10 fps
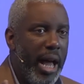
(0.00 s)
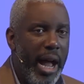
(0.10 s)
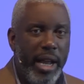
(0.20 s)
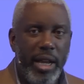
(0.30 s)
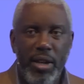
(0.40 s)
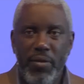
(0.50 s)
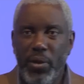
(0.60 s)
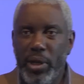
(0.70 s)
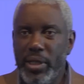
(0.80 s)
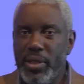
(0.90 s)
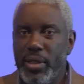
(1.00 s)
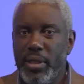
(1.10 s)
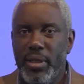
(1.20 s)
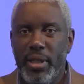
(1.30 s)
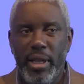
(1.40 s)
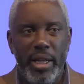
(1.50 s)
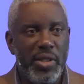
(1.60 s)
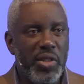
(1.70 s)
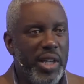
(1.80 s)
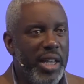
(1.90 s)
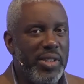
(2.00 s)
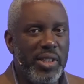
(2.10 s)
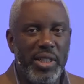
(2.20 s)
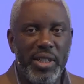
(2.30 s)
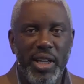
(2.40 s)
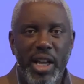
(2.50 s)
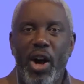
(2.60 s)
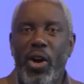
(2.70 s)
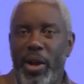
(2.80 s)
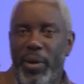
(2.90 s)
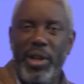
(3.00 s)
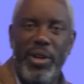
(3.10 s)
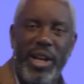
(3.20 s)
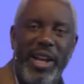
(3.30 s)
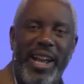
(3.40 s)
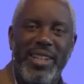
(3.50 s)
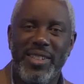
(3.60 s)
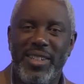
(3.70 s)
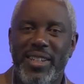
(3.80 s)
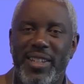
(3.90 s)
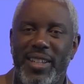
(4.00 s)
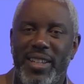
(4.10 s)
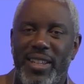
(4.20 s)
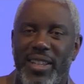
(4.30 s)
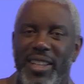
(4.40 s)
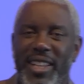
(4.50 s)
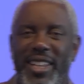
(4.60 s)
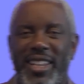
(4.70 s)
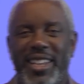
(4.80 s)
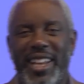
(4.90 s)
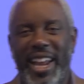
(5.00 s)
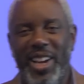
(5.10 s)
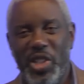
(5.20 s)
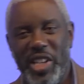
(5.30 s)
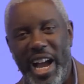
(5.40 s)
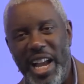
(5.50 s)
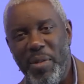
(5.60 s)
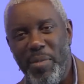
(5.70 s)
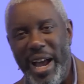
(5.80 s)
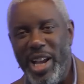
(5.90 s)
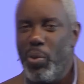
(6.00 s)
I hear your voice. Just can't see you. Oh, there we go. Excellent. English guy hiding at the back. English um, guy in the back.